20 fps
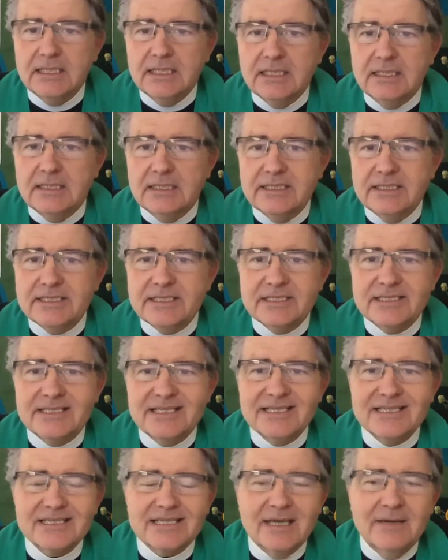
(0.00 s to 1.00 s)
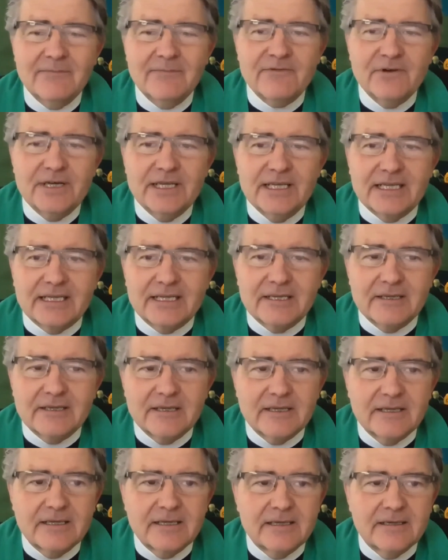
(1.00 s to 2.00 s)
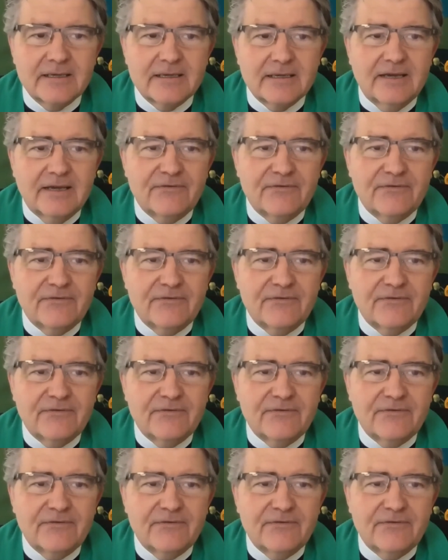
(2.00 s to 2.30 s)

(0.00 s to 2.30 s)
This is discomforting. I